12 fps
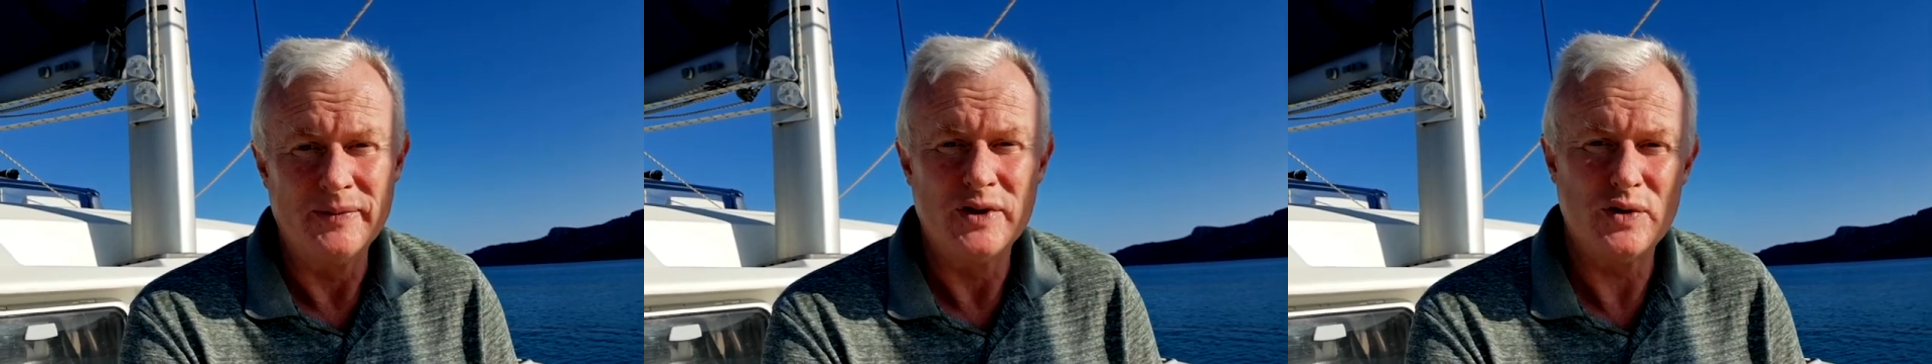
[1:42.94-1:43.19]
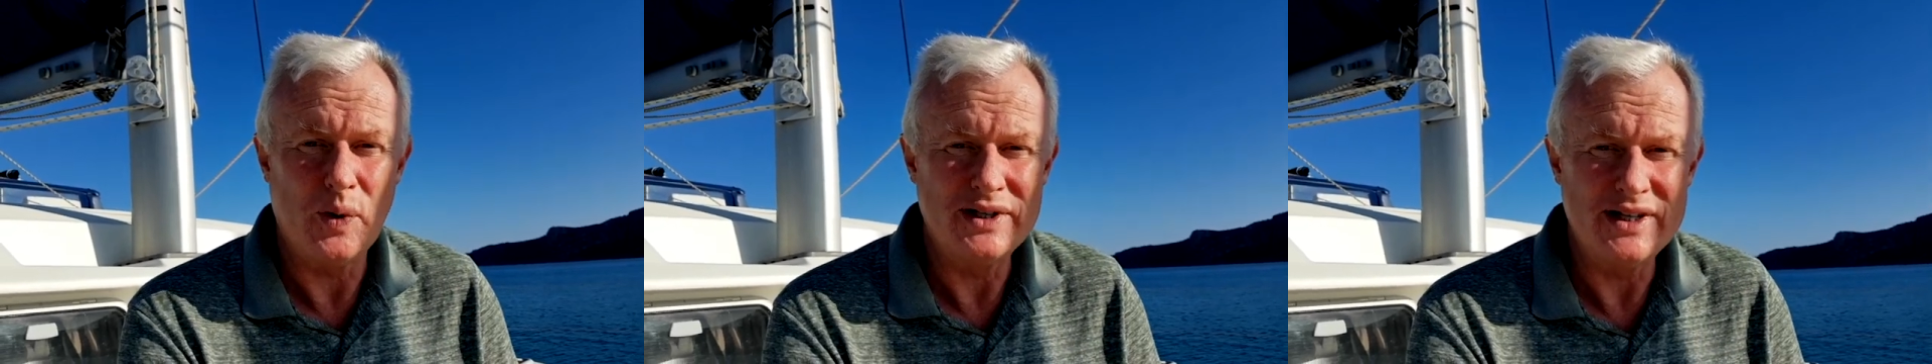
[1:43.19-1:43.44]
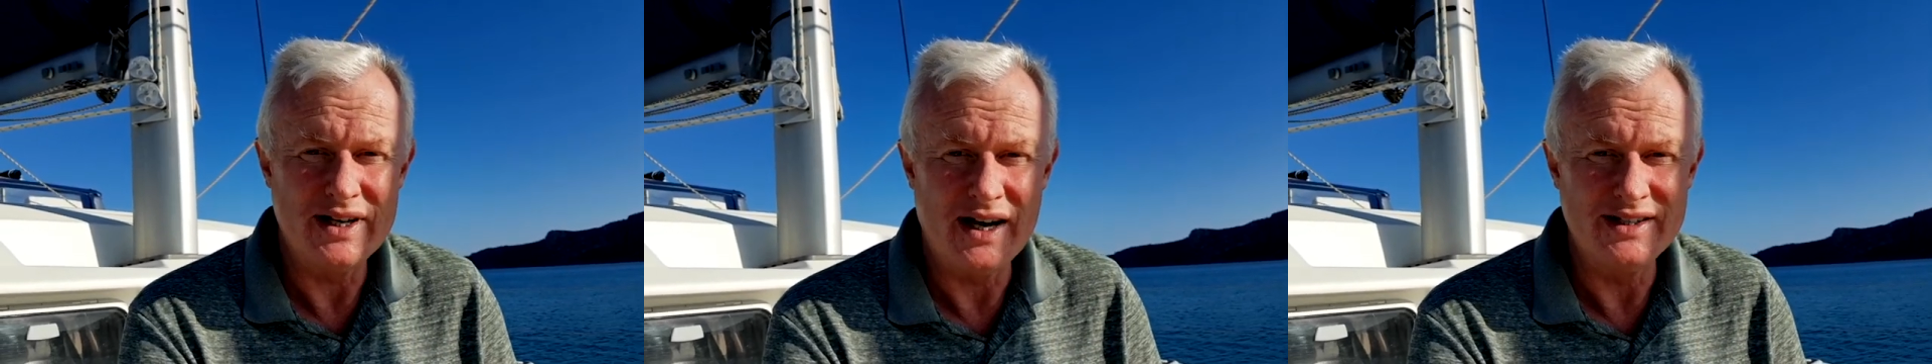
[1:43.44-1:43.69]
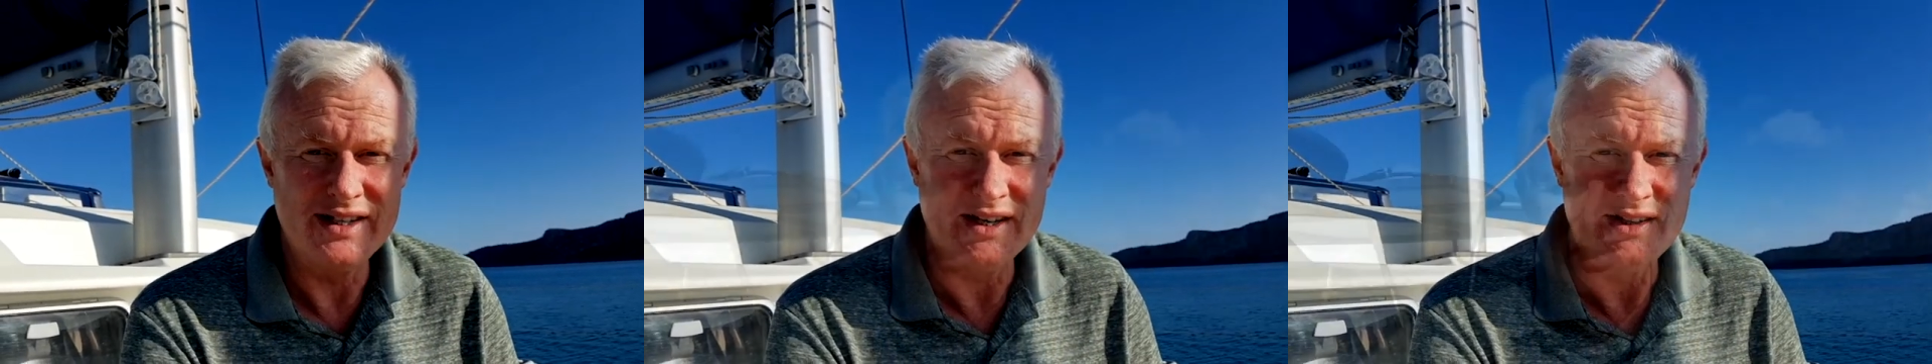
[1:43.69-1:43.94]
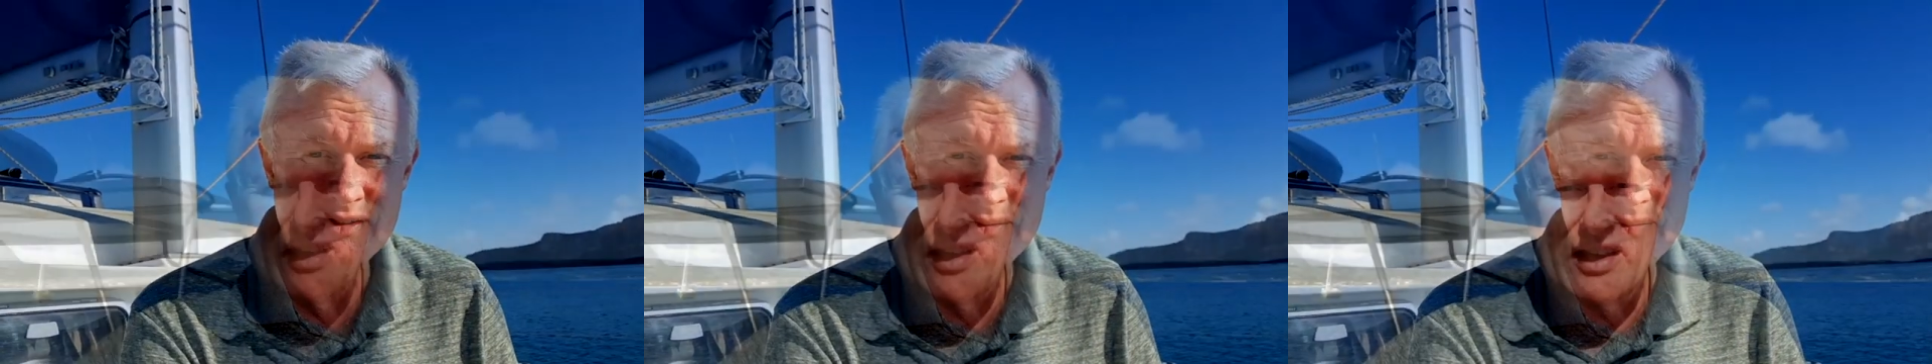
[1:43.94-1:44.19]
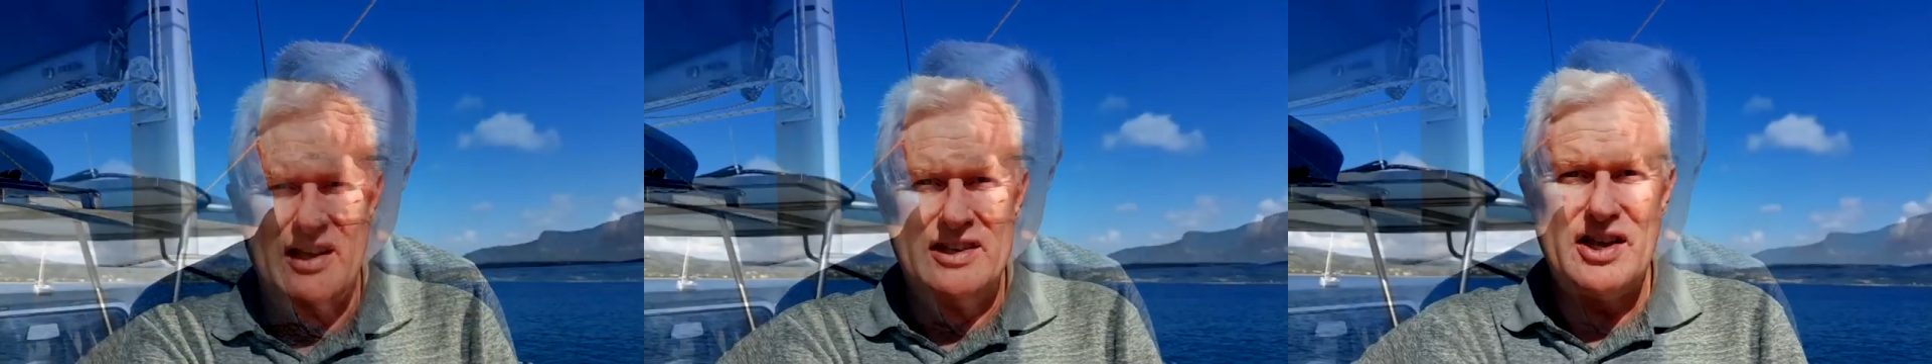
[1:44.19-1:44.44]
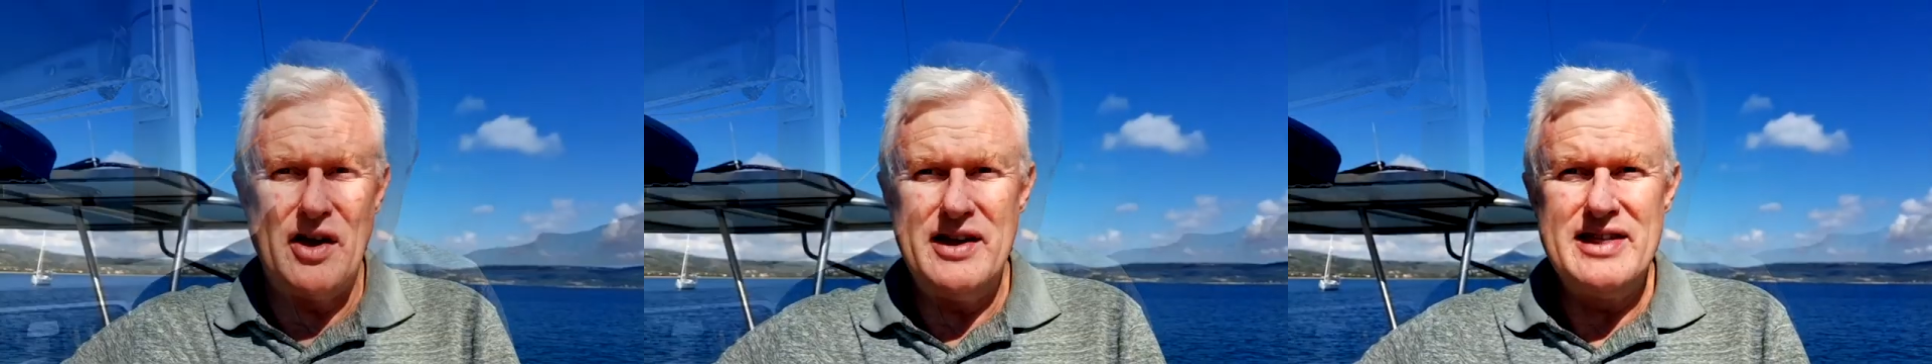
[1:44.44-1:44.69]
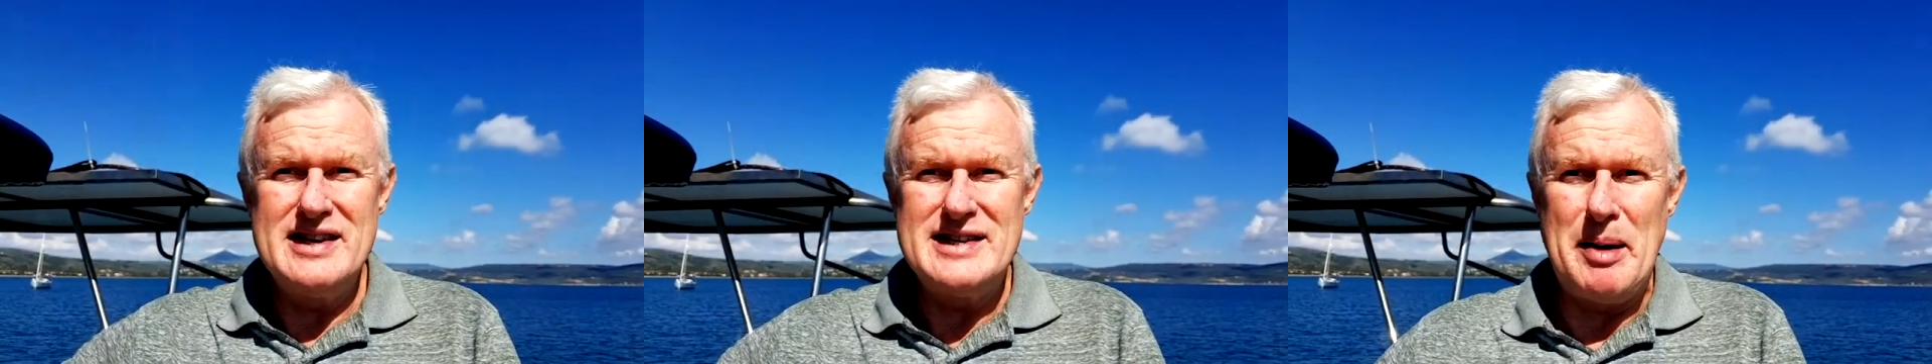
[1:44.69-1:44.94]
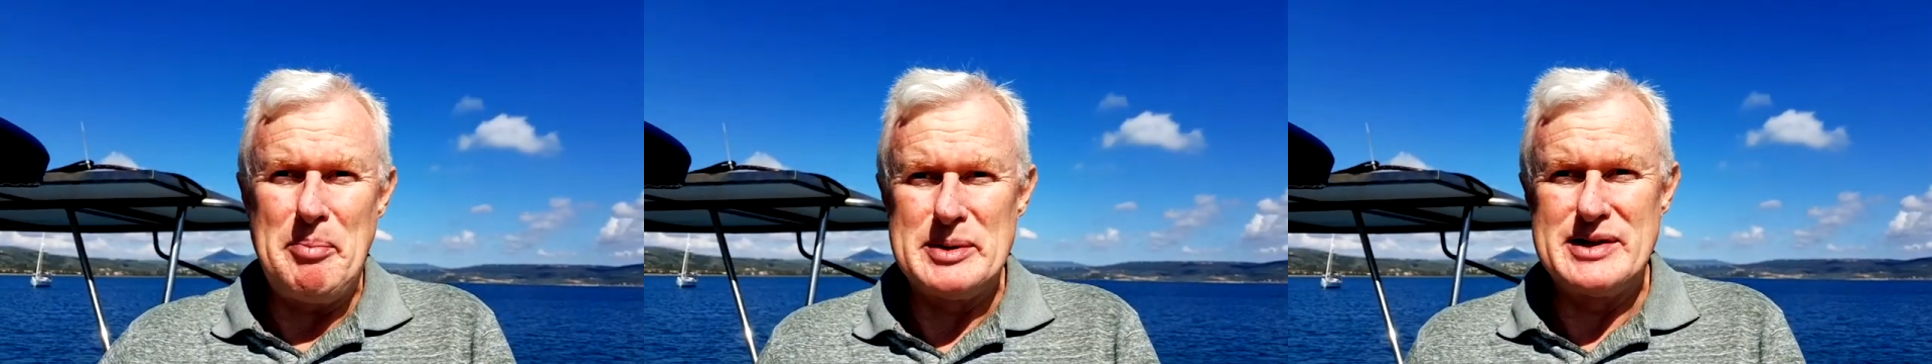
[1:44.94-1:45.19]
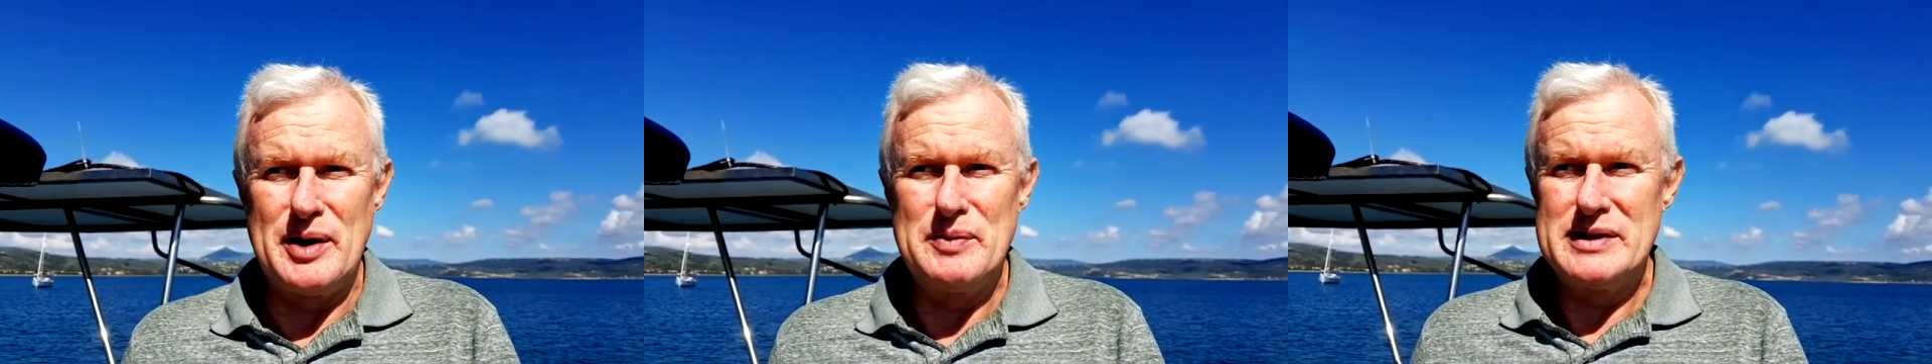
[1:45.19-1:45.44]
2019. So in this episode,